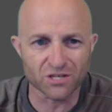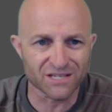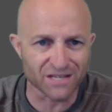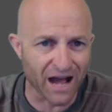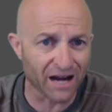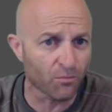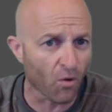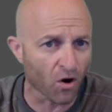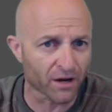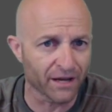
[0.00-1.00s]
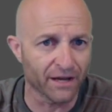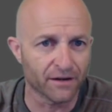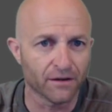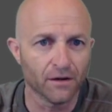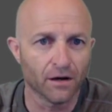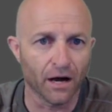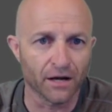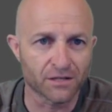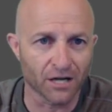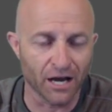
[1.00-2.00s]
stock market
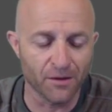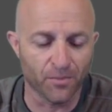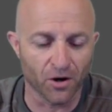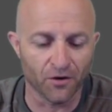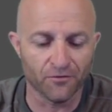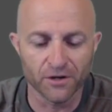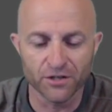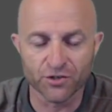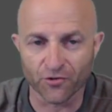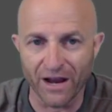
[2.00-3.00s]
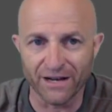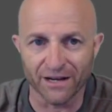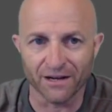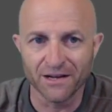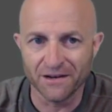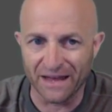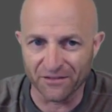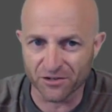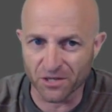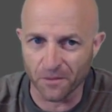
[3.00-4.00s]
type of trading. And
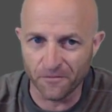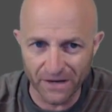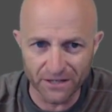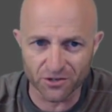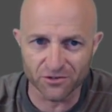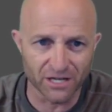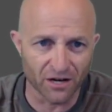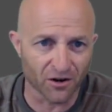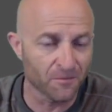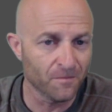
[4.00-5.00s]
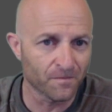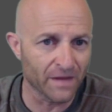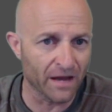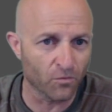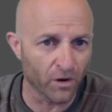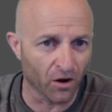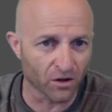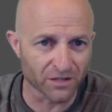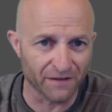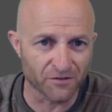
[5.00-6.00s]
there's some features here that we
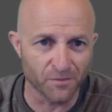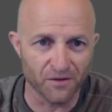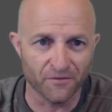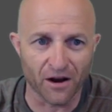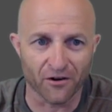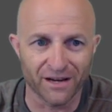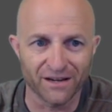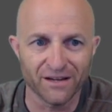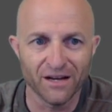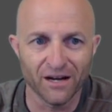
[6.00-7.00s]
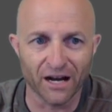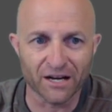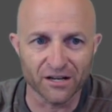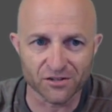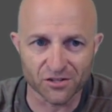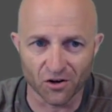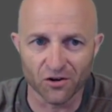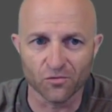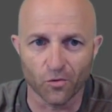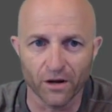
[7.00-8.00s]
also have to be very
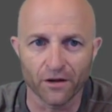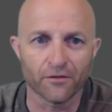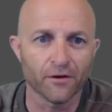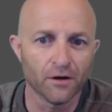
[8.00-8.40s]
concerned with,